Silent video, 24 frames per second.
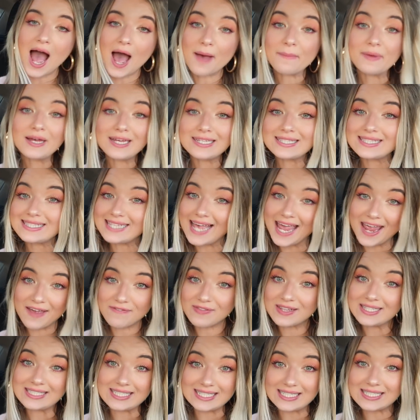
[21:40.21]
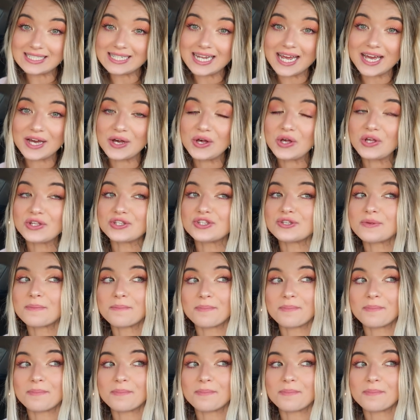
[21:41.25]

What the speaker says: I'ma save the details,